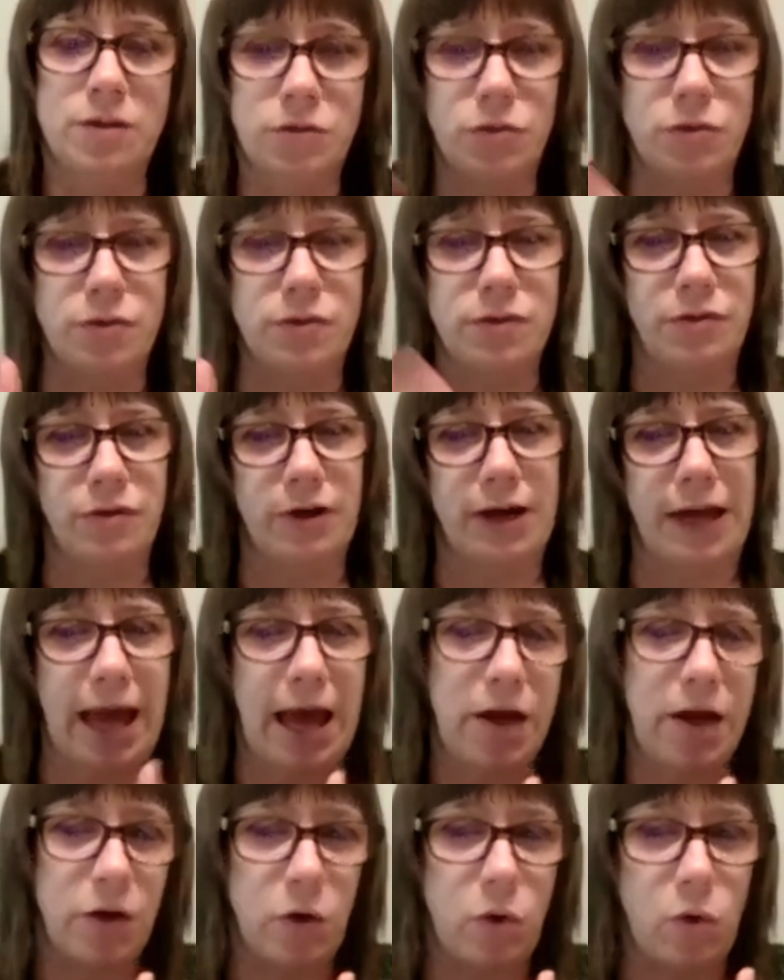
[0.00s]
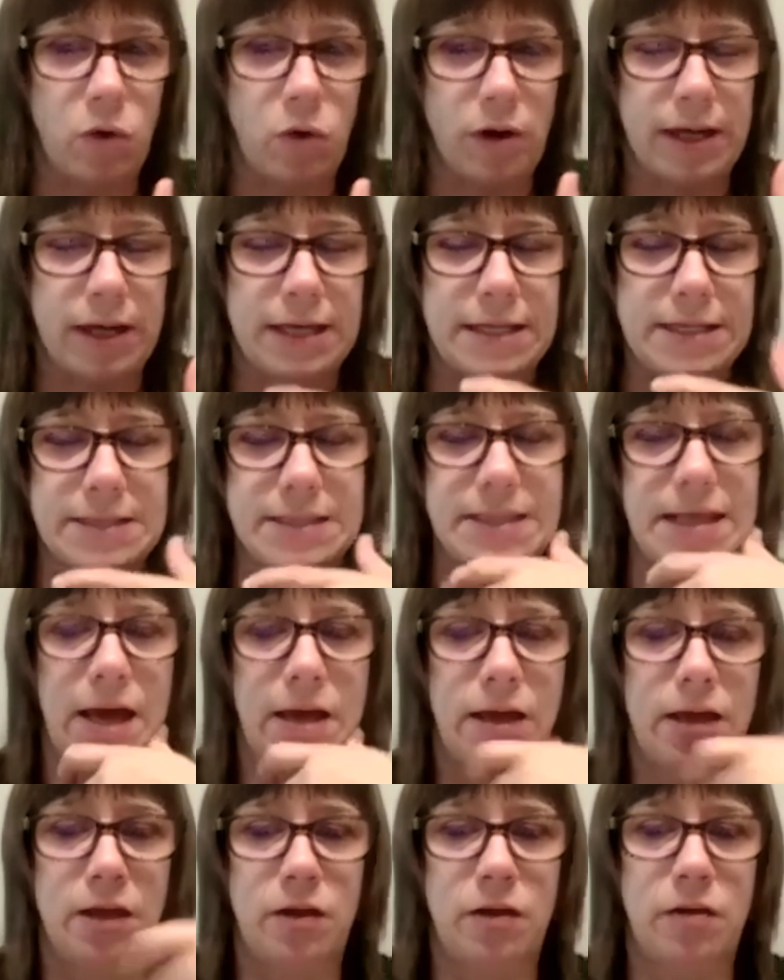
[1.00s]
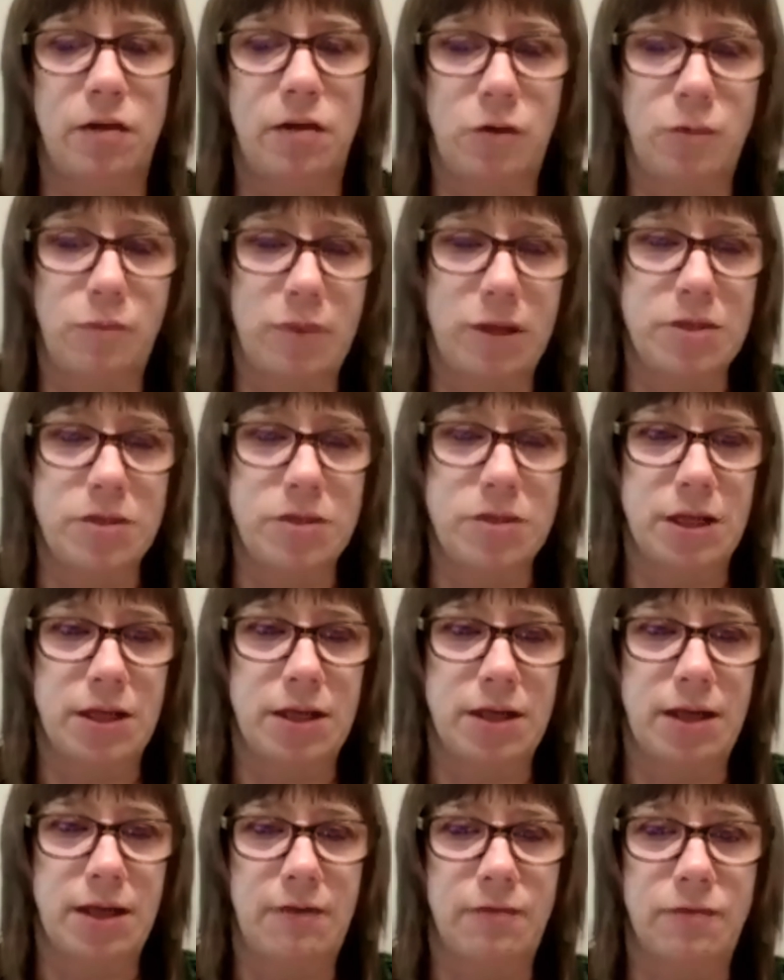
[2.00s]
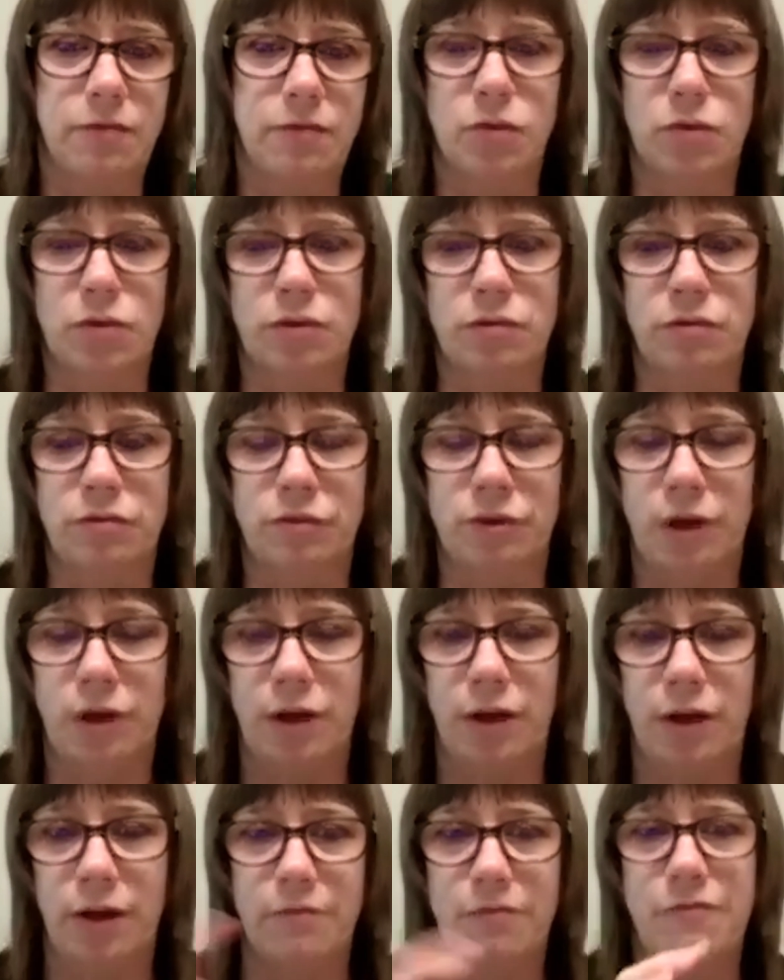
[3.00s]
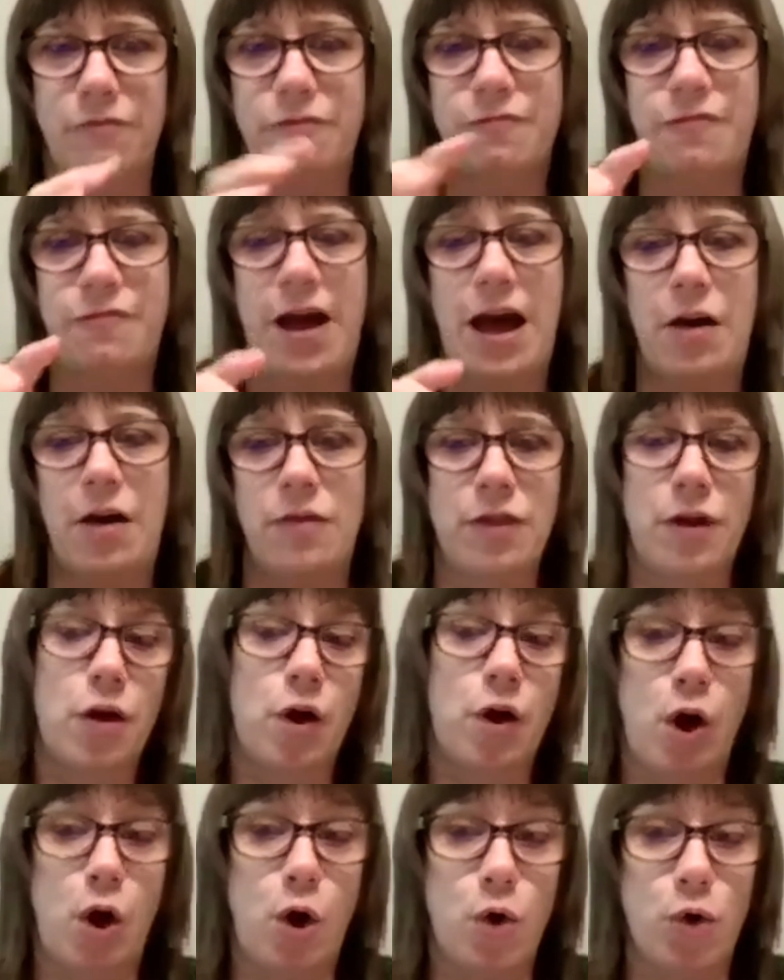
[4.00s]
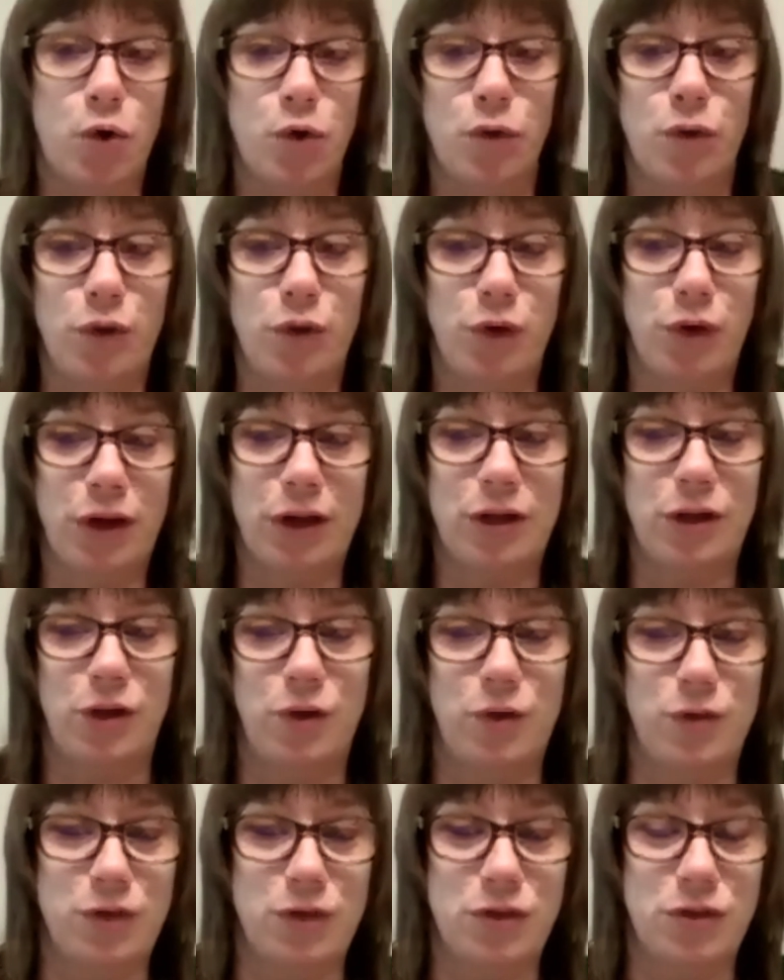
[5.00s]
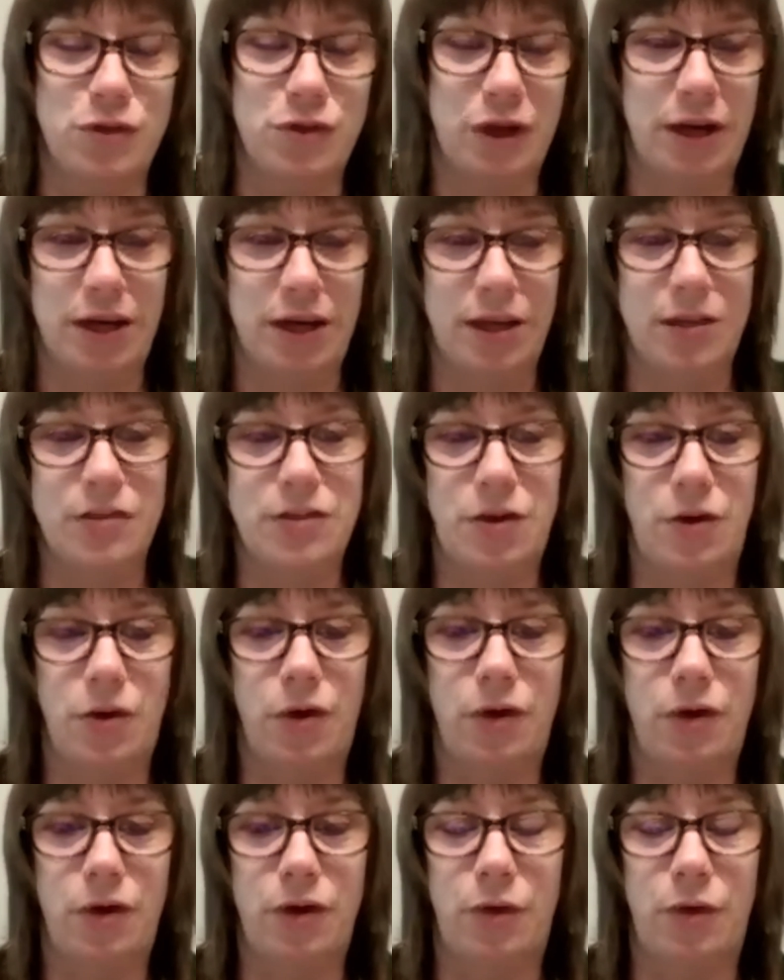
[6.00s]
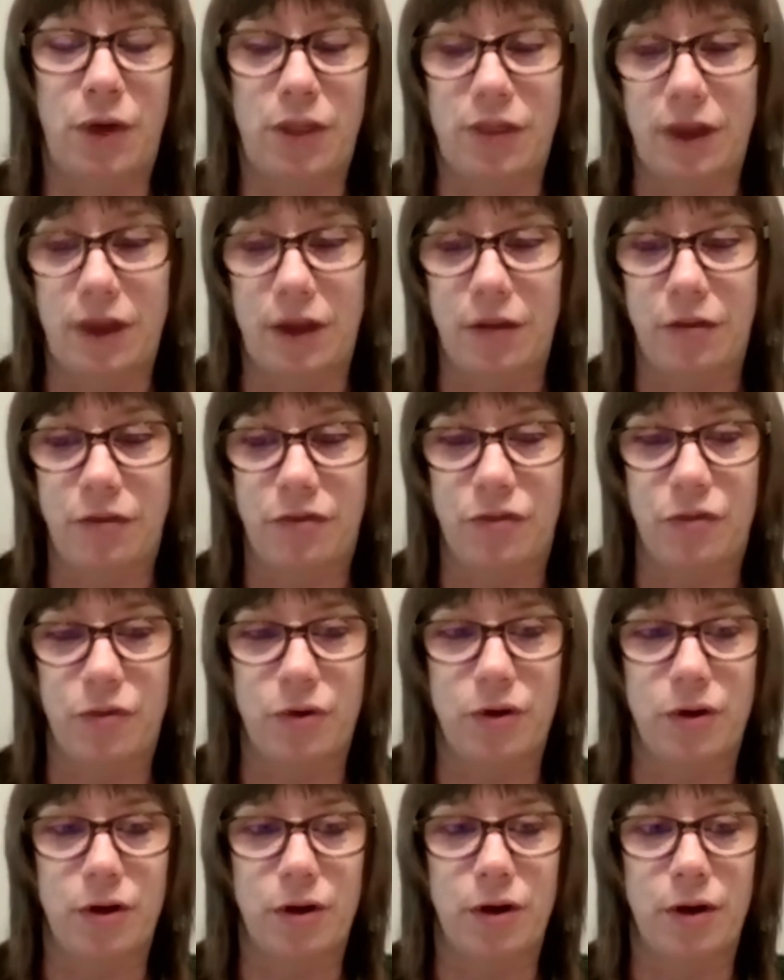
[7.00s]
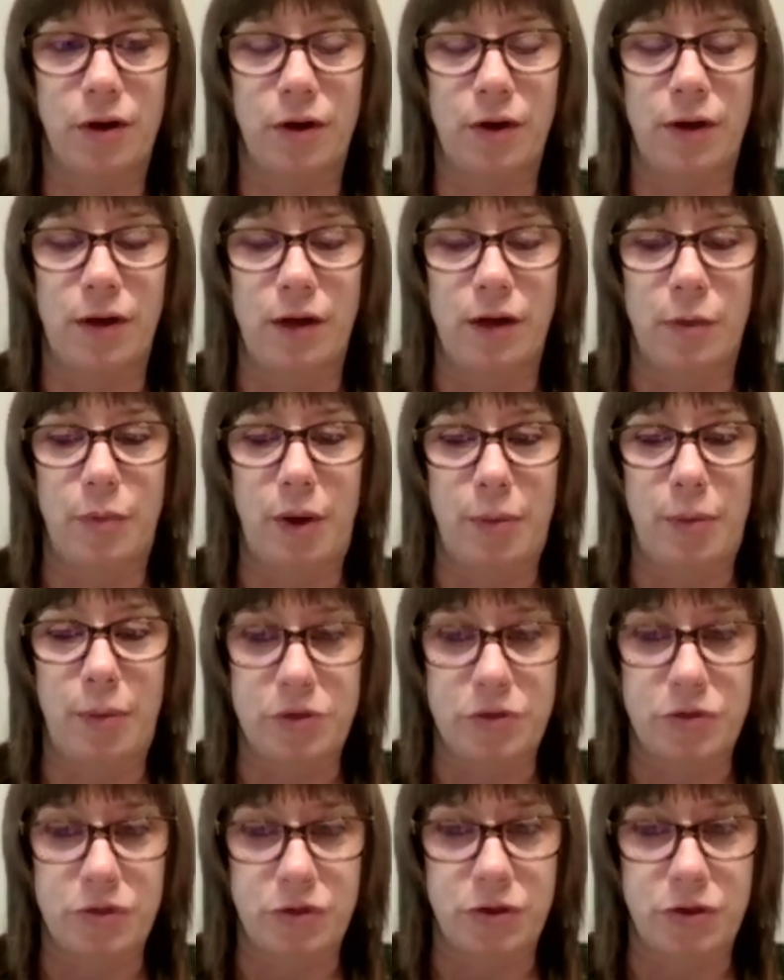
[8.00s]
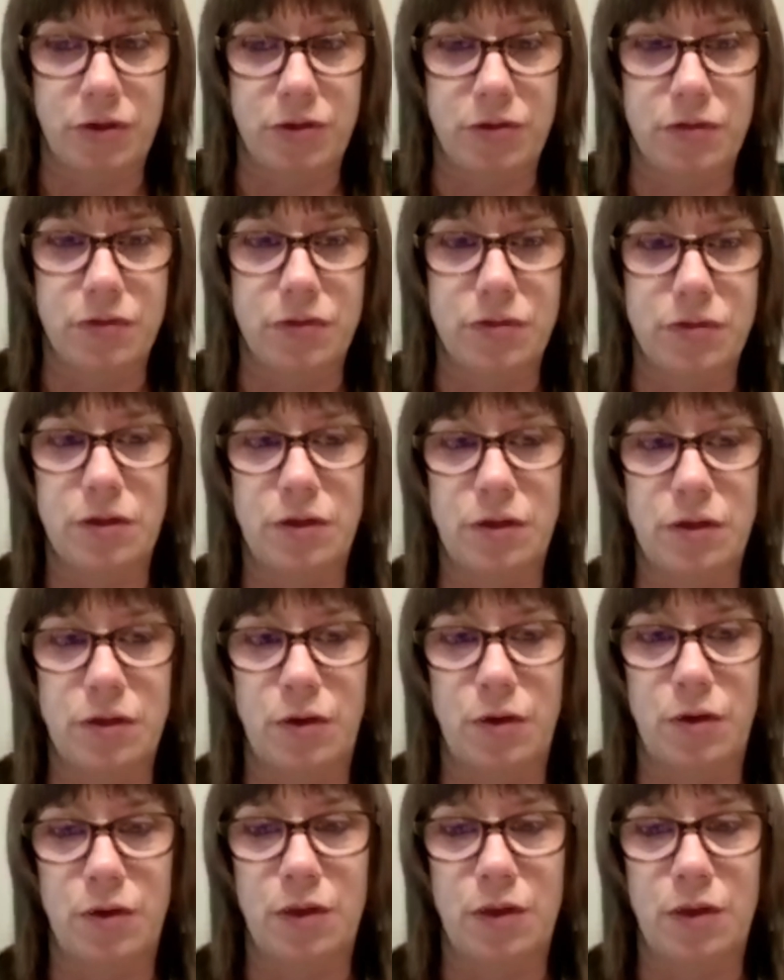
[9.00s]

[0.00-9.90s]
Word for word: the sort of different categories that you mentioned have sort of found their own strength. So I think for publishers